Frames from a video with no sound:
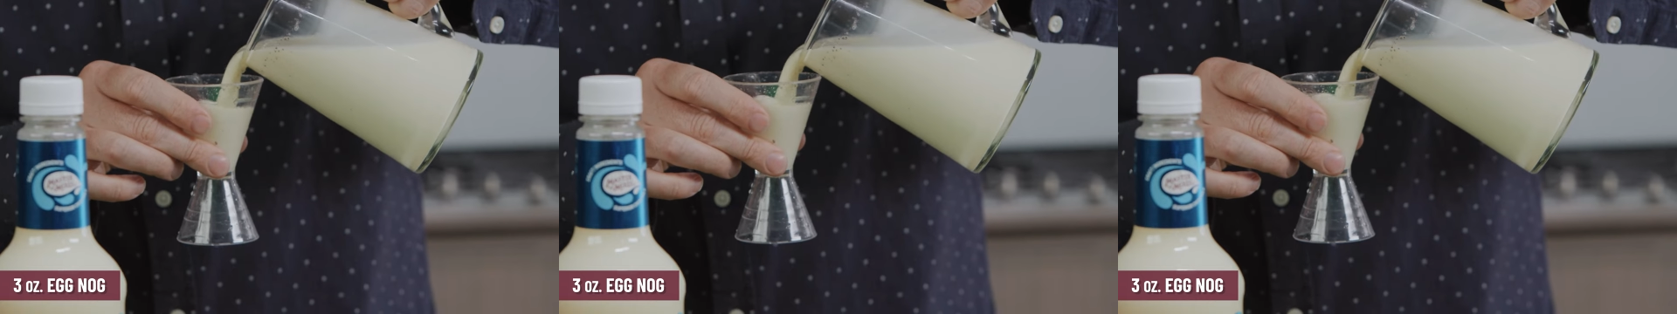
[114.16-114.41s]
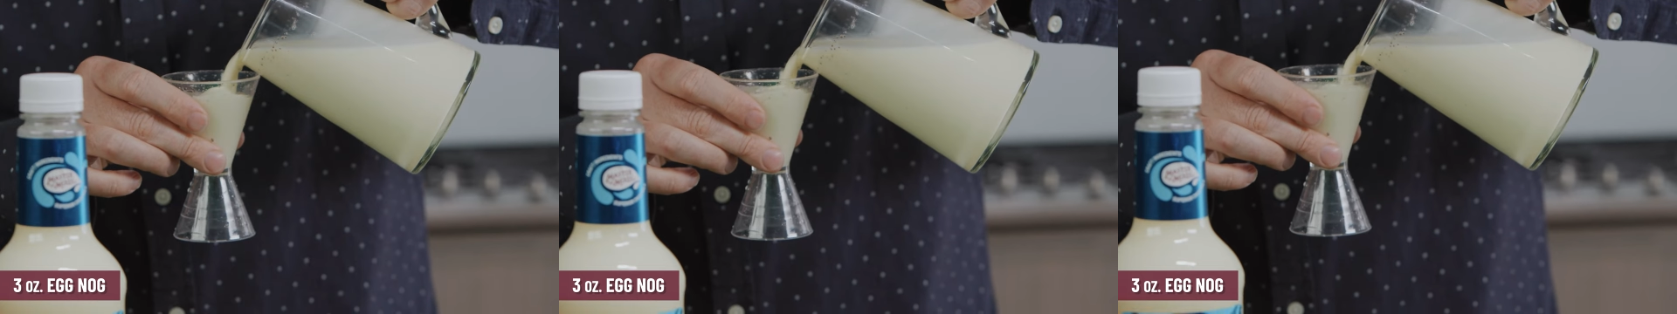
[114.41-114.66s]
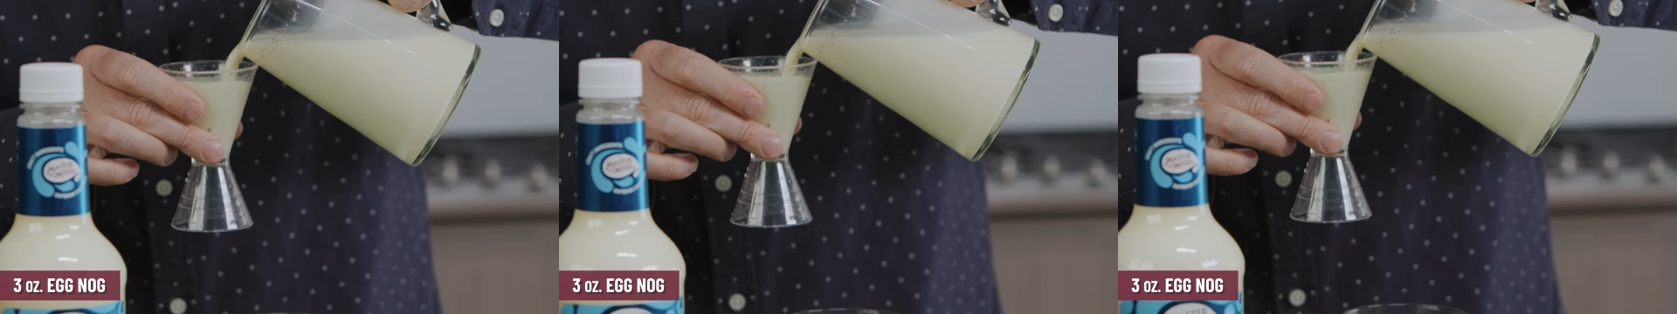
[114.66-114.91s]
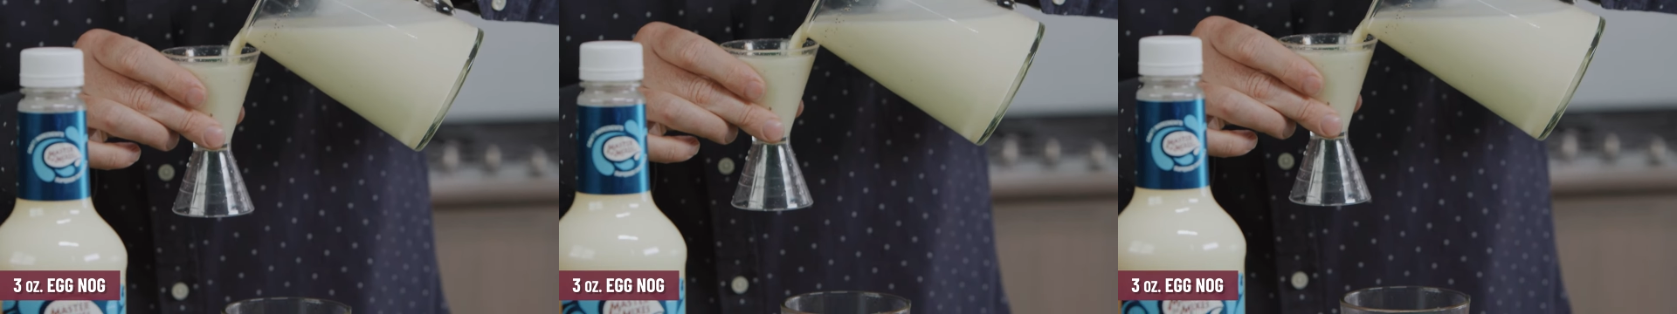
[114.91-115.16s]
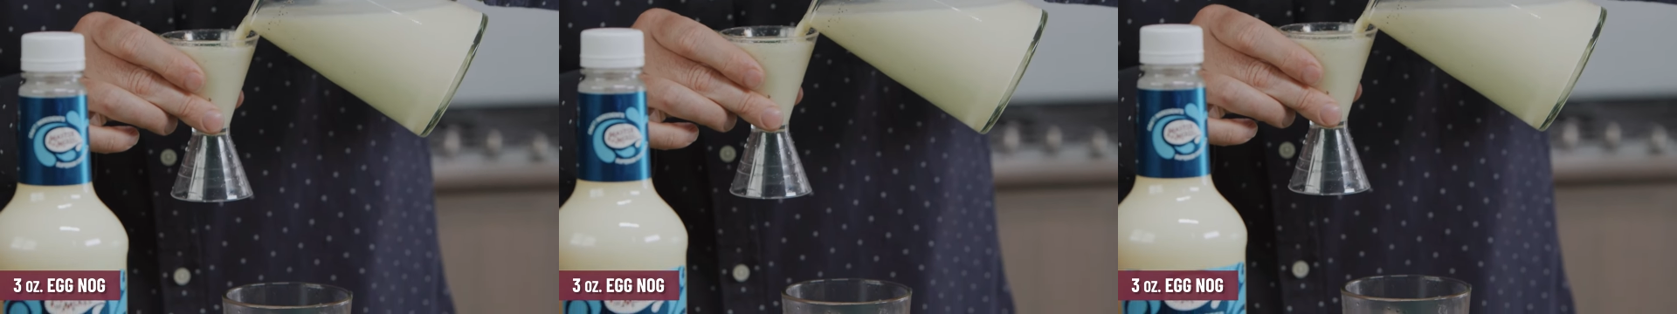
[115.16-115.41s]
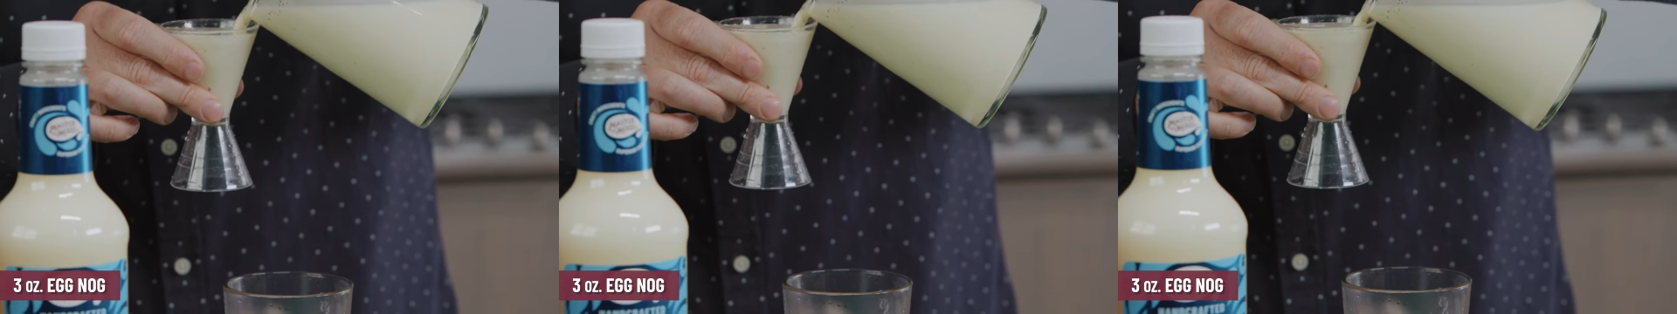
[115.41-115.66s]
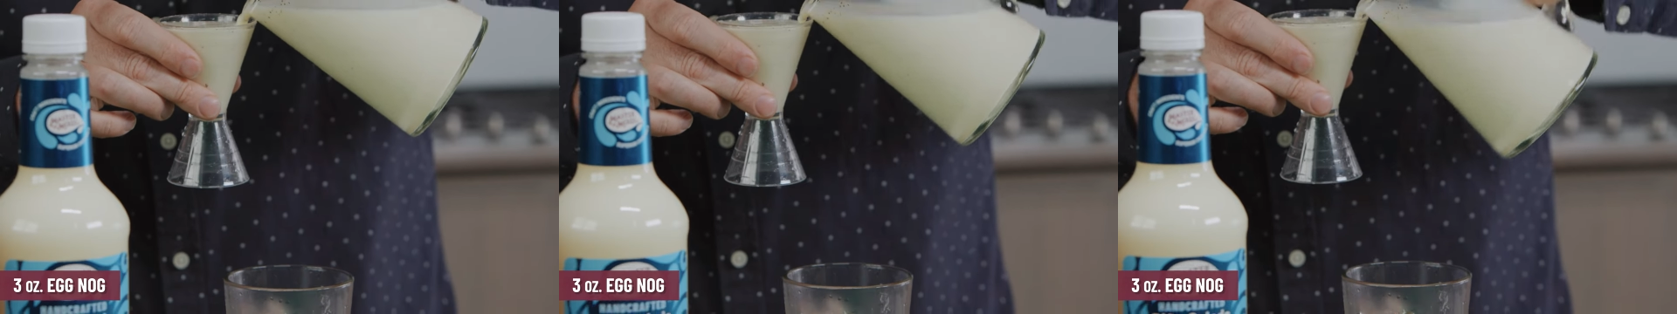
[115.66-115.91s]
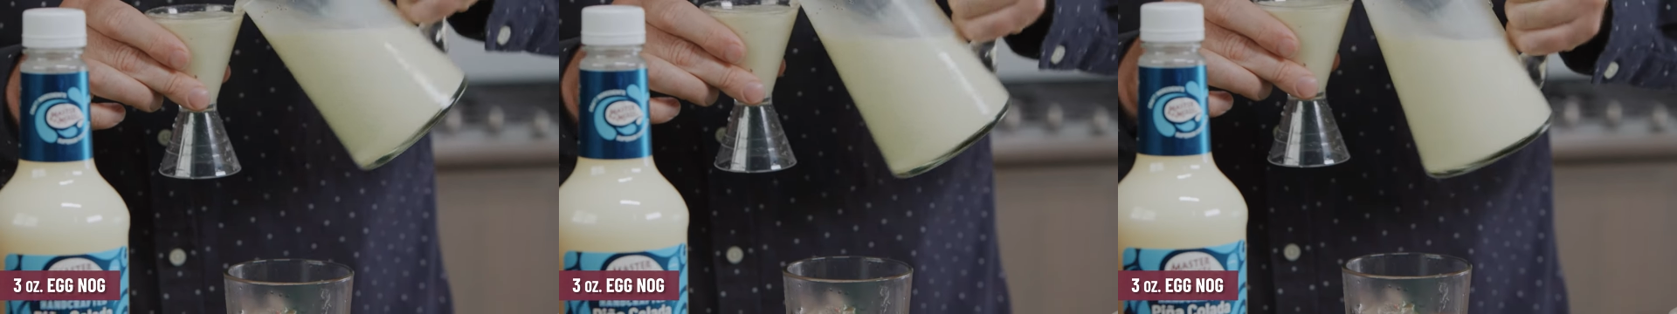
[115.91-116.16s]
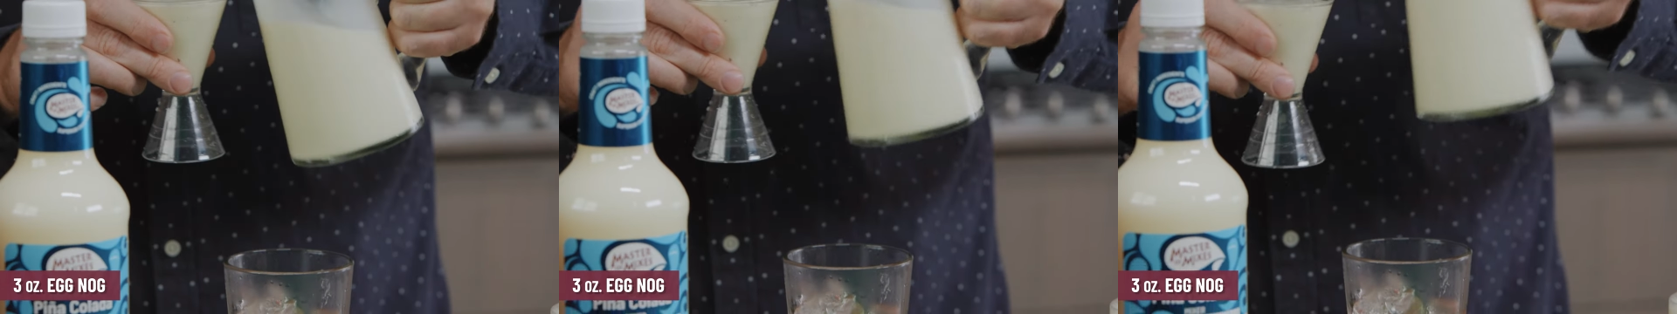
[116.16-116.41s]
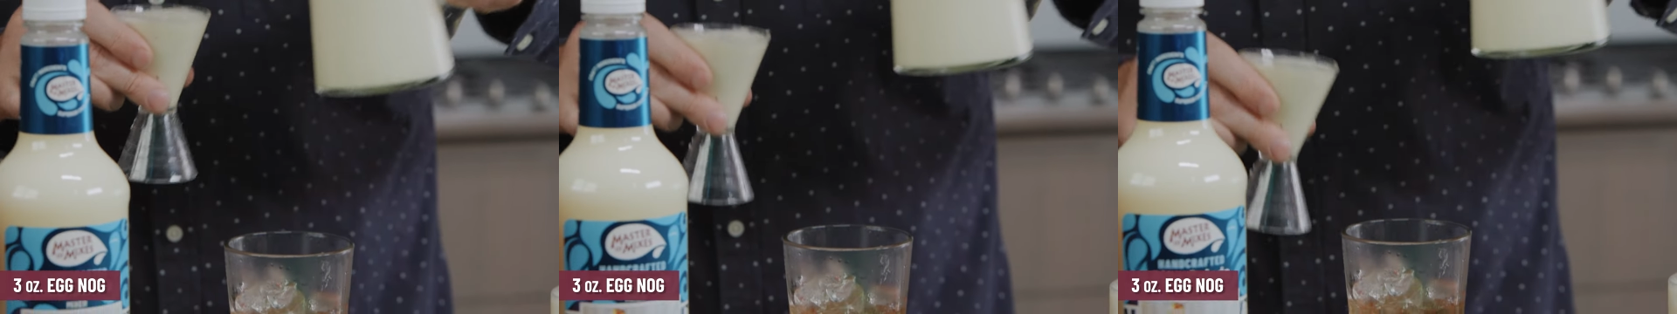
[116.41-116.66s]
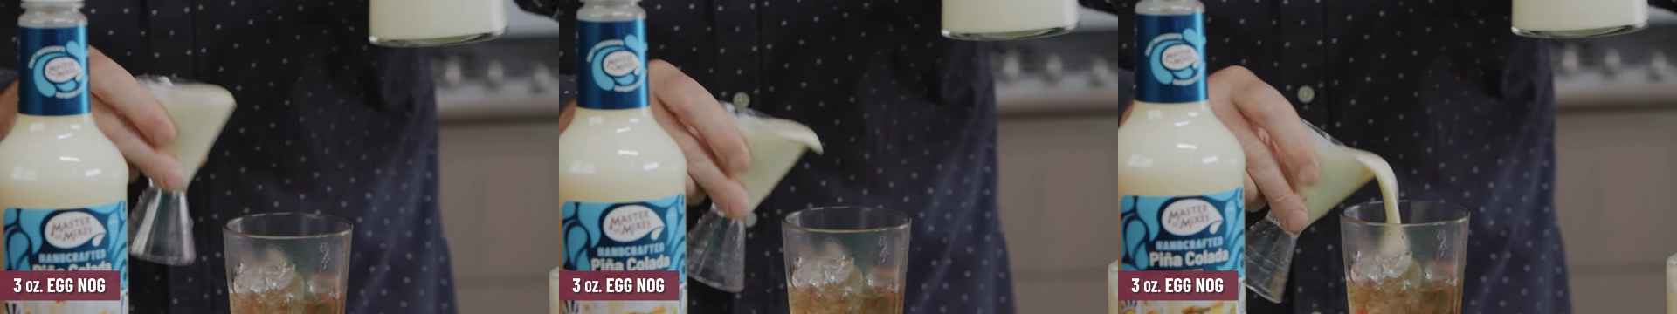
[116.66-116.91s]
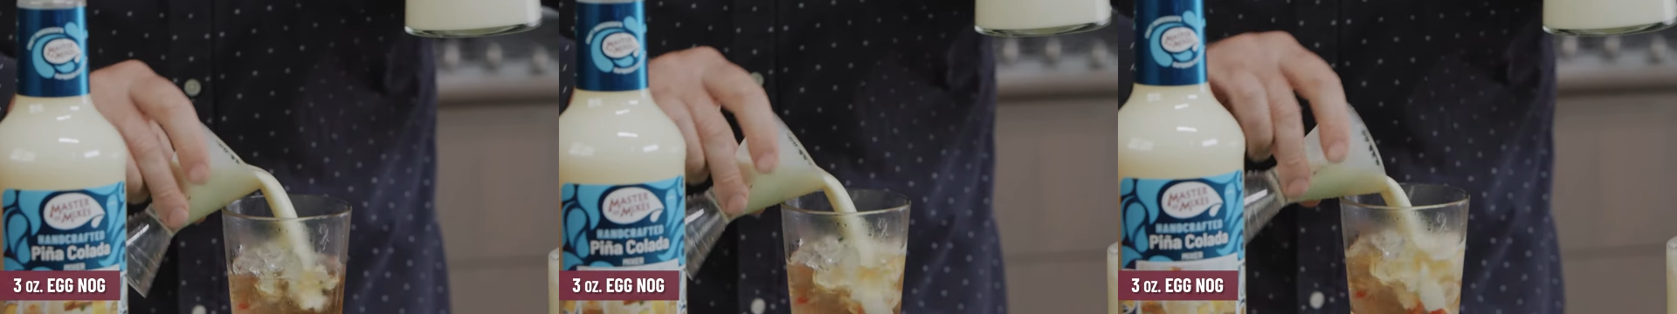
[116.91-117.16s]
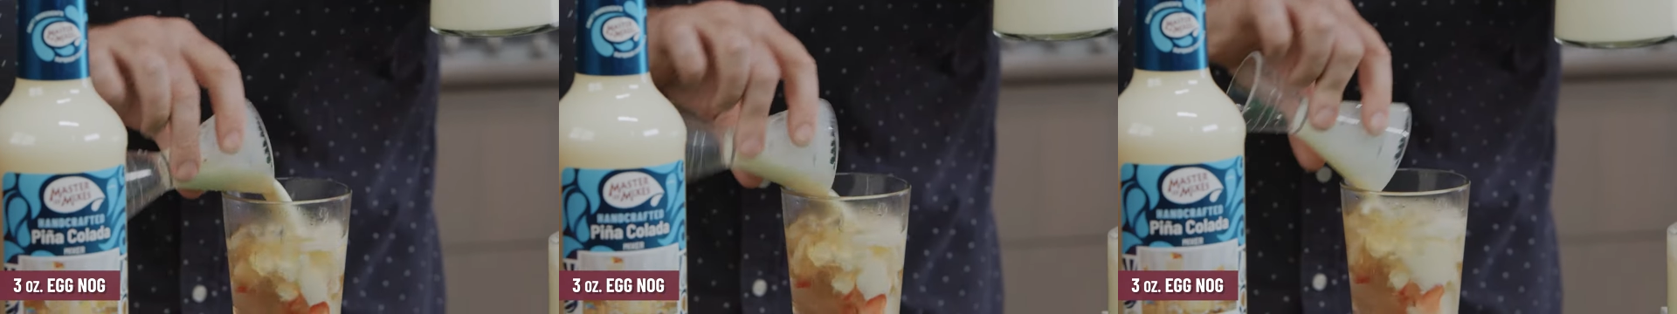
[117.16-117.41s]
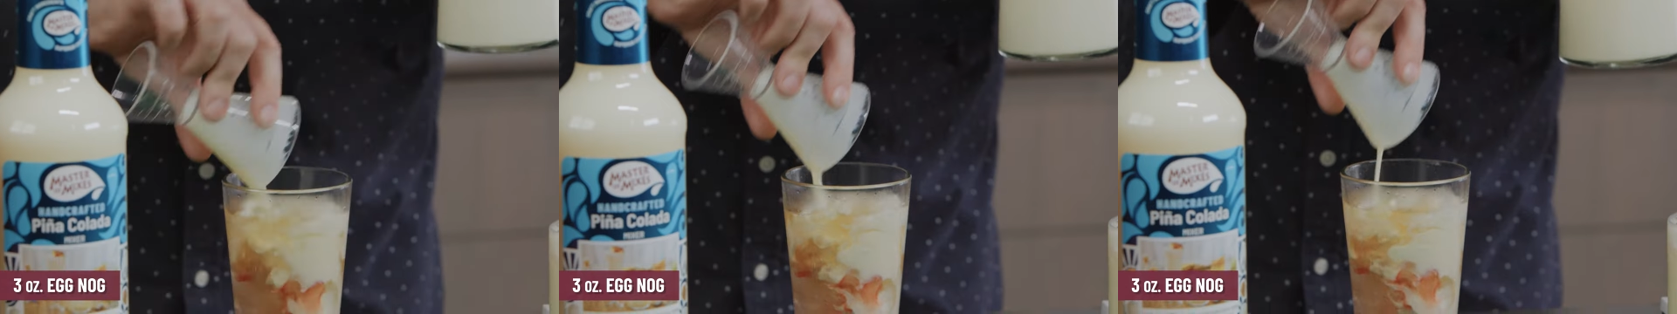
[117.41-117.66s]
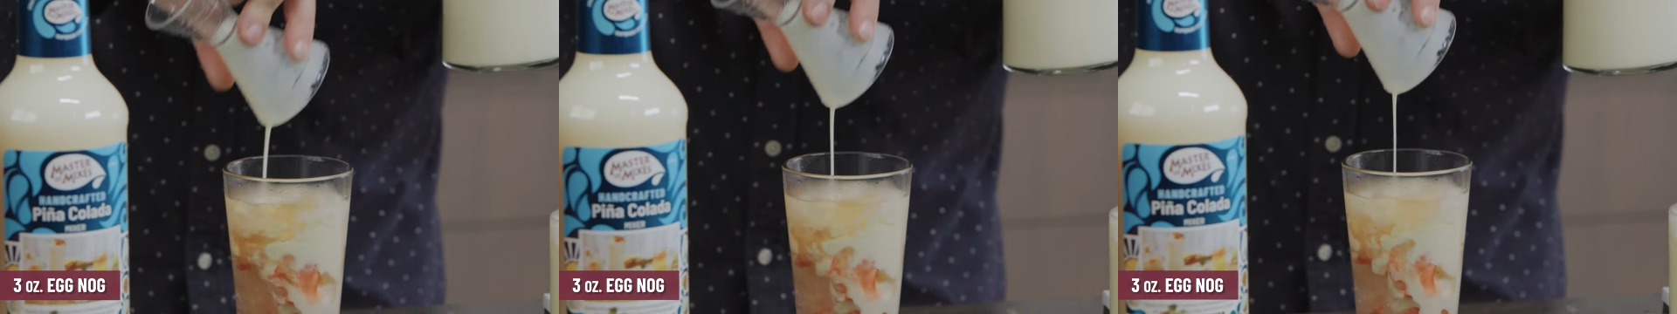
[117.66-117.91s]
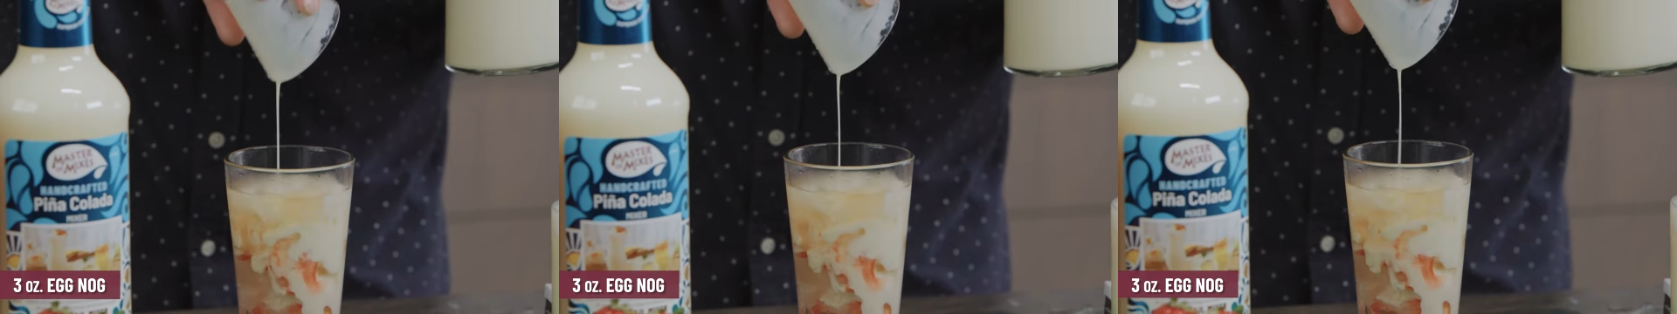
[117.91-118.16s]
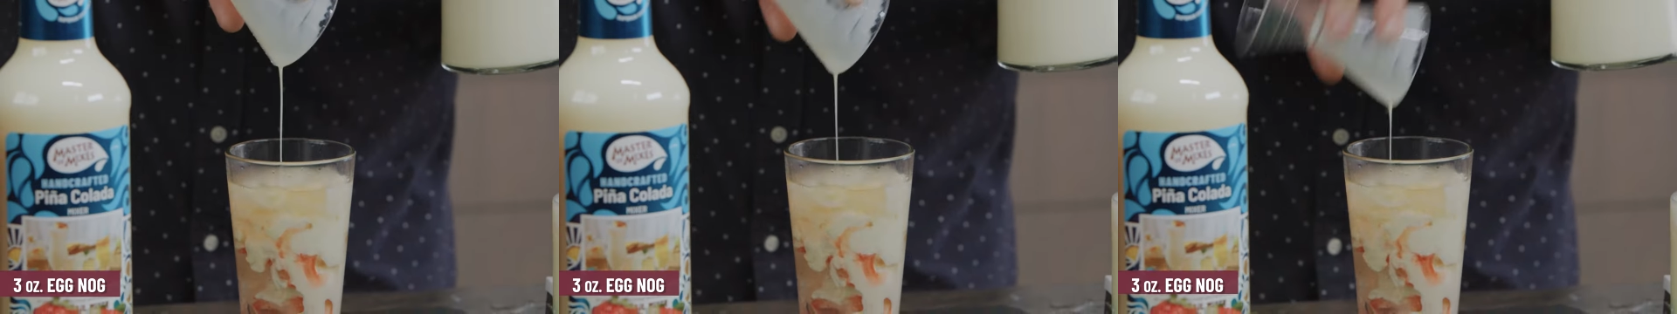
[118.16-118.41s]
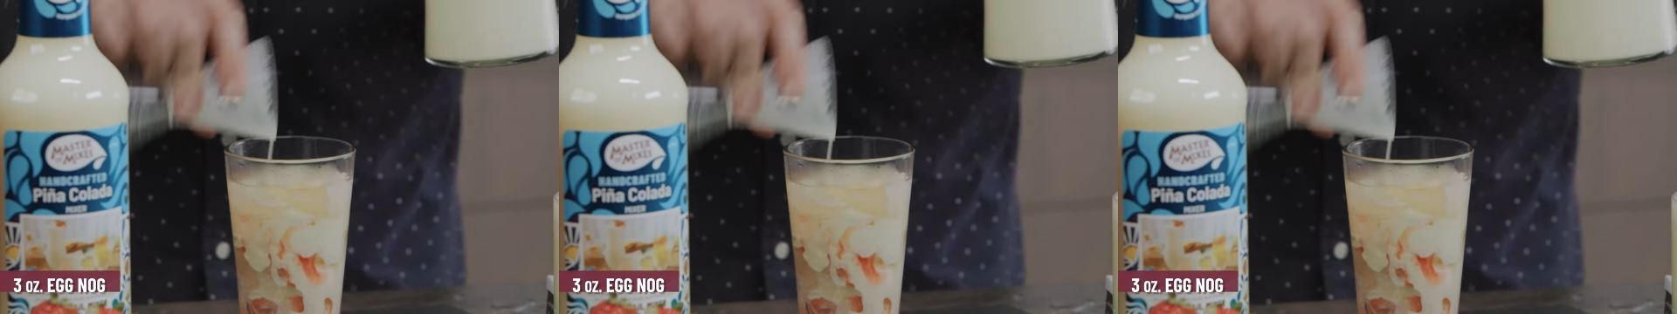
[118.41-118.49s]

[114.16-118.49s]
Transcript: No face is visible, so there are no lips to read.